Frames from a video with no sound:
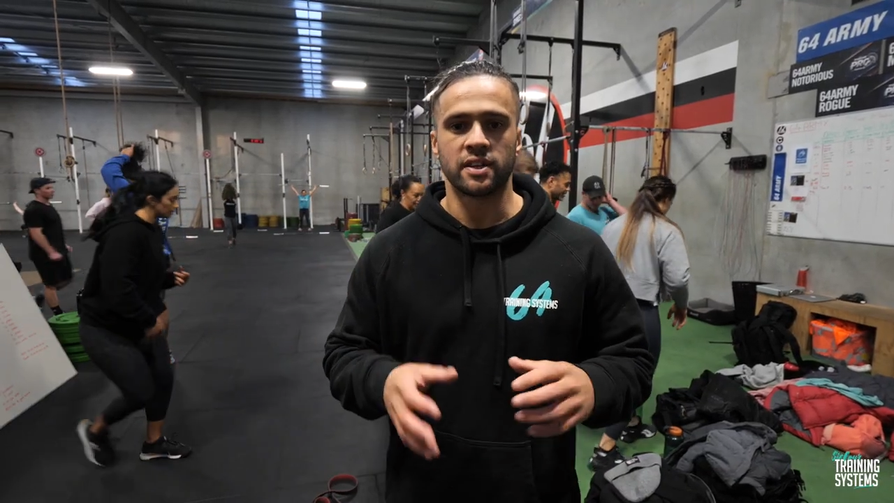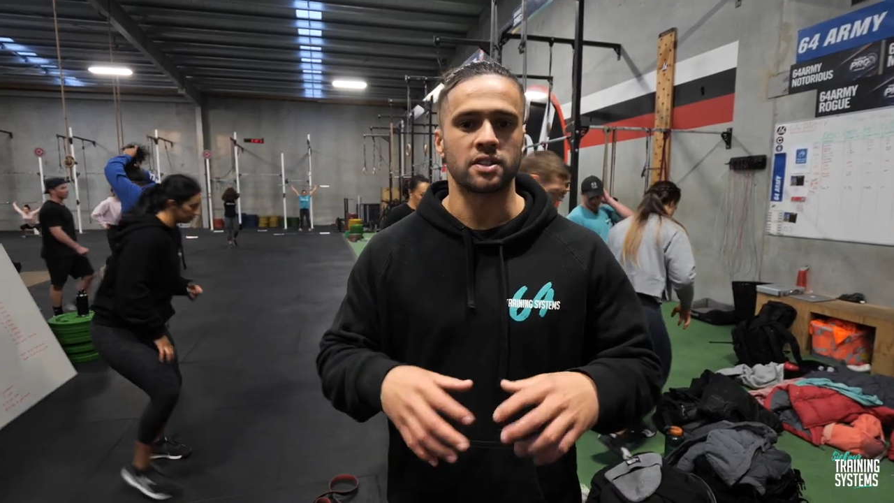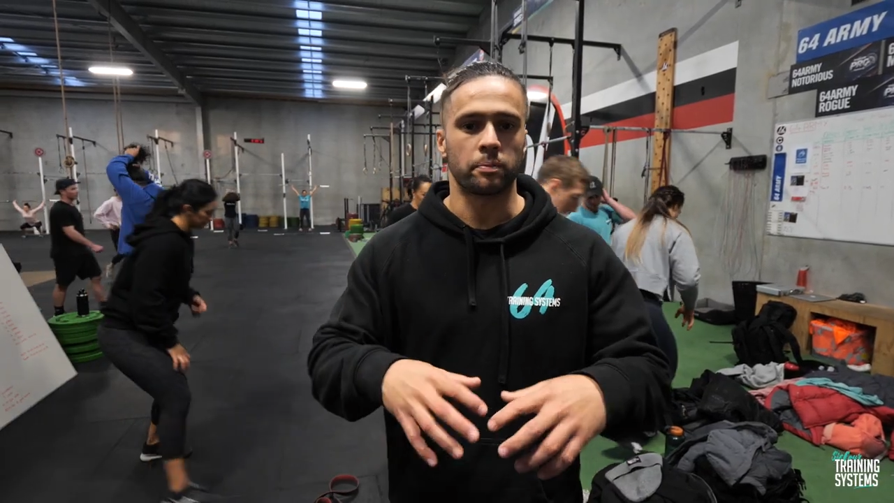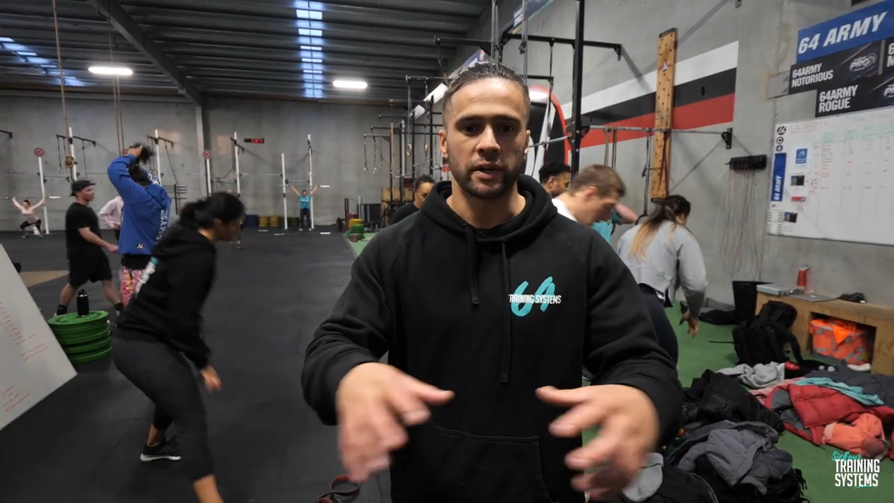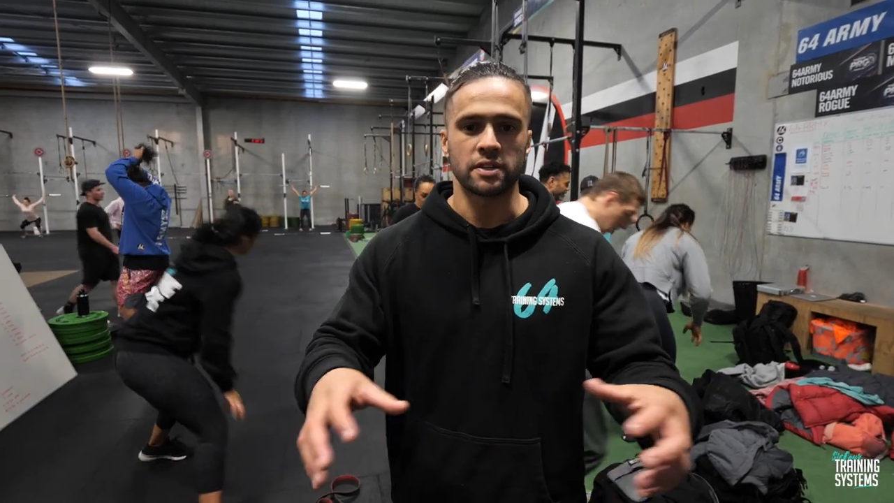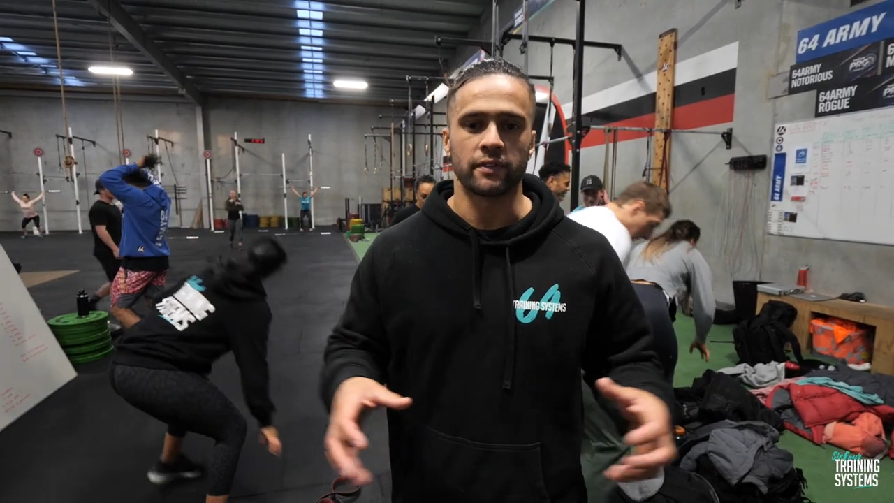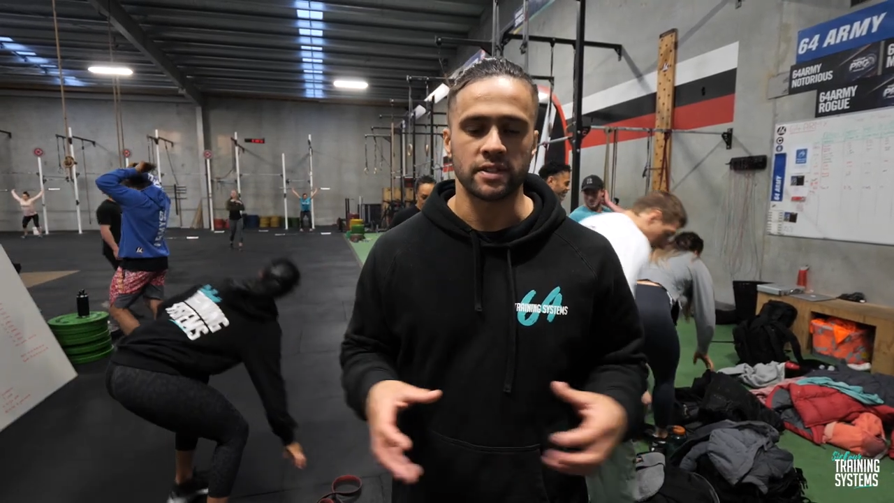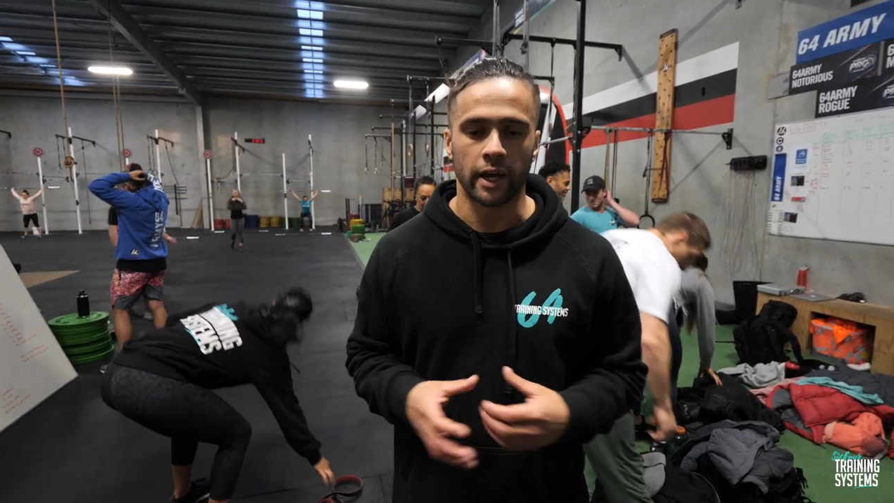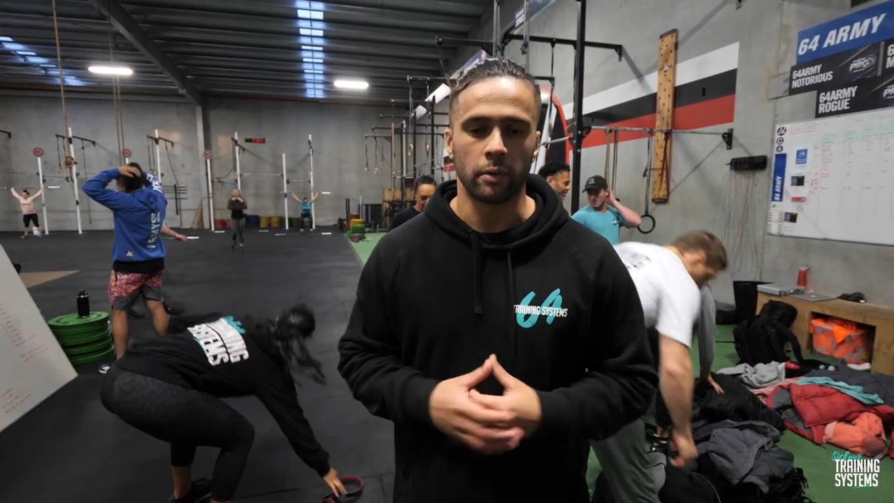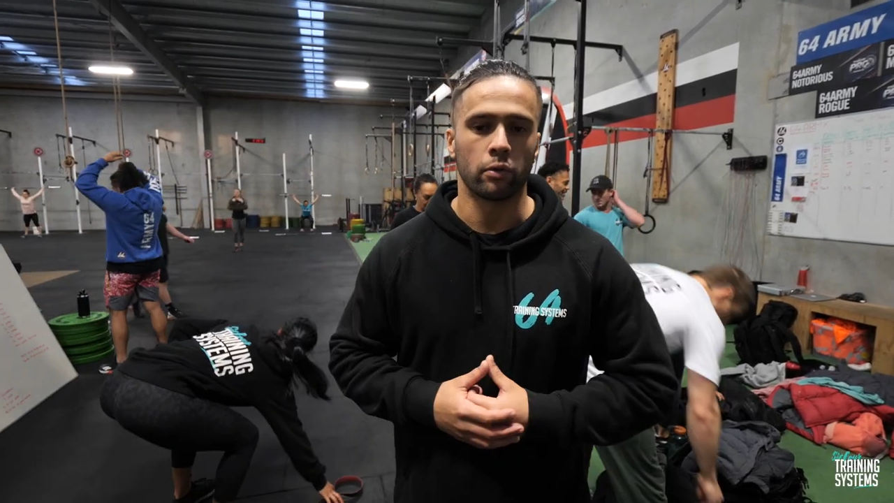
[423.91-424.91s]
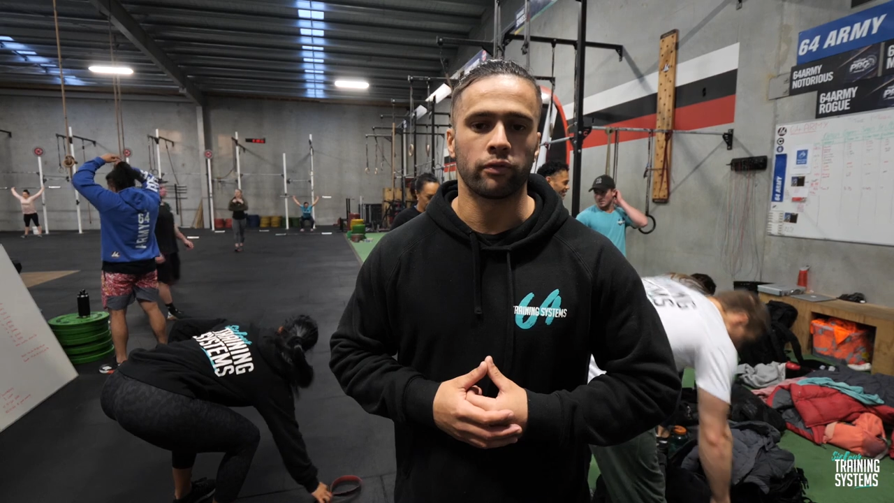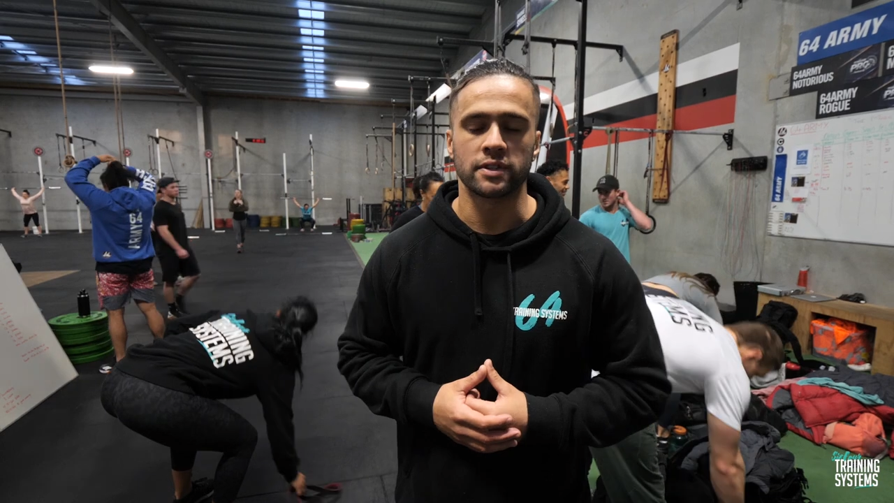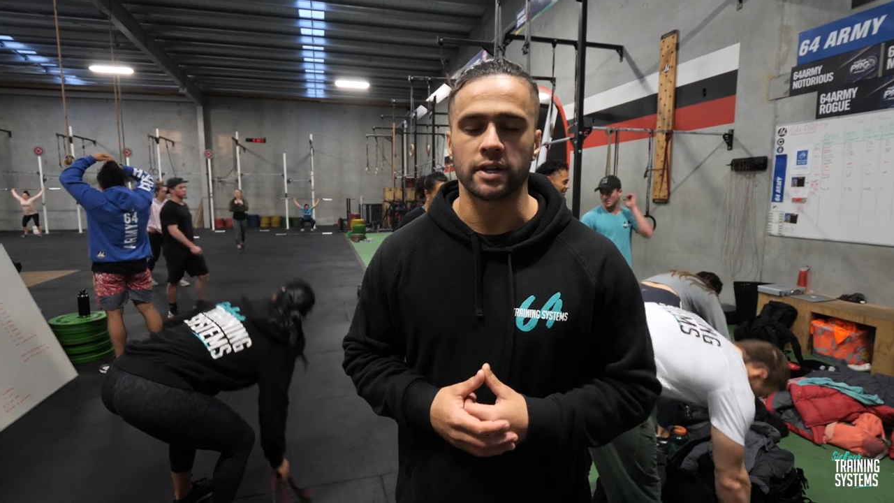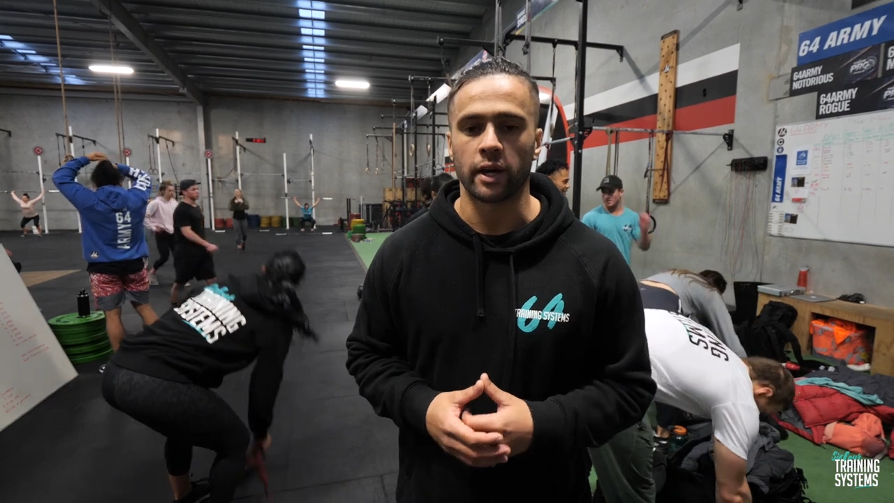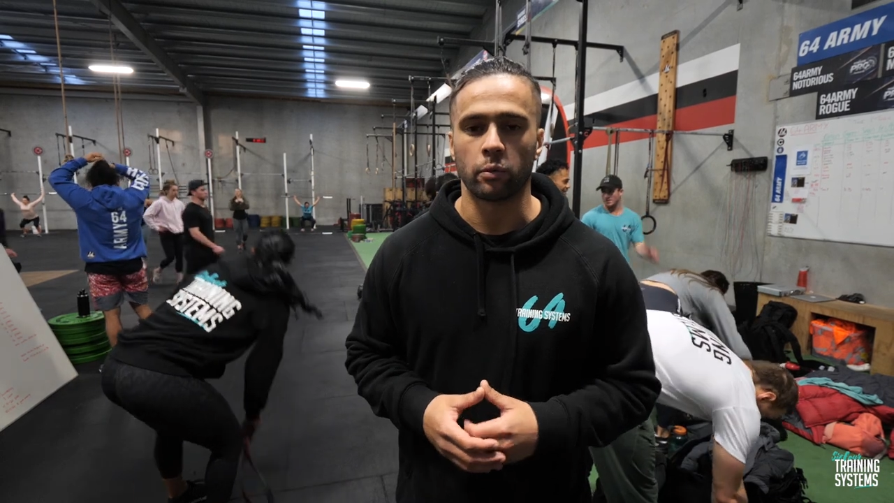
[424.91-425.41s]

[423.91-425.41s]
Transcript: centerpiece of the table for today,